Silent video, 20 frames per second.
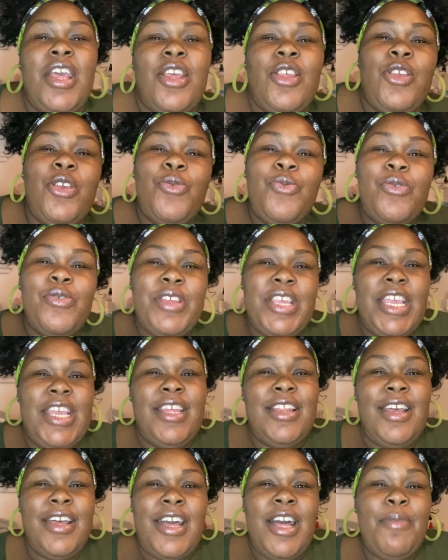You will
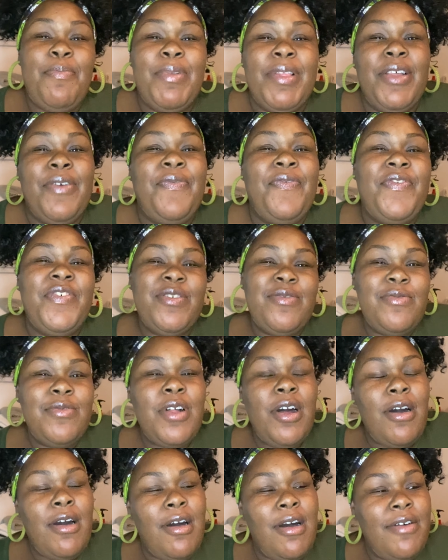get a couple of food
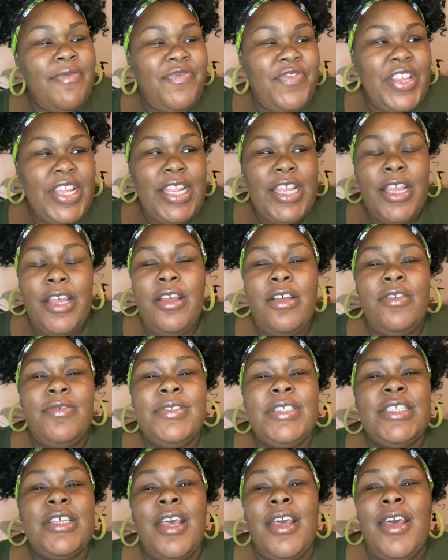haul
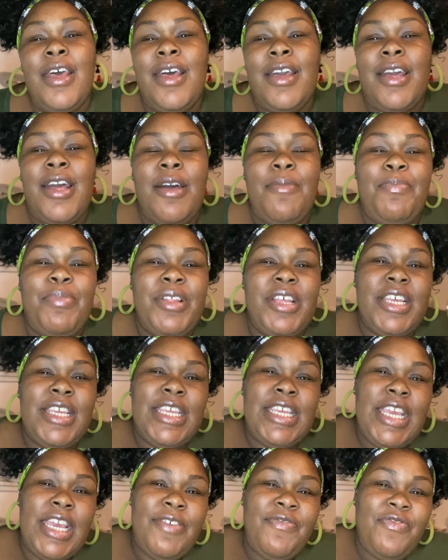videos, a couple of
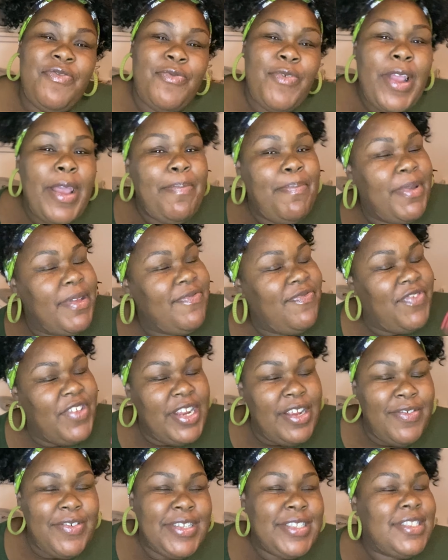gift wrapping
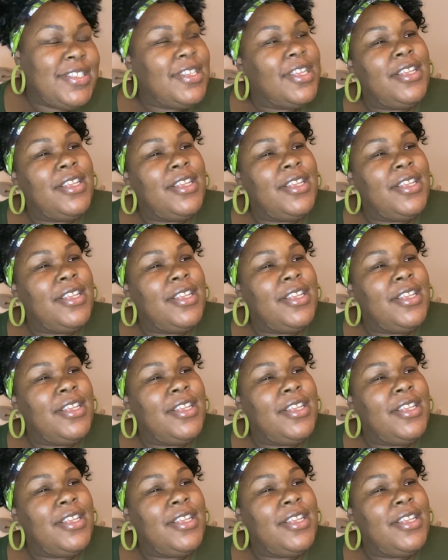videos,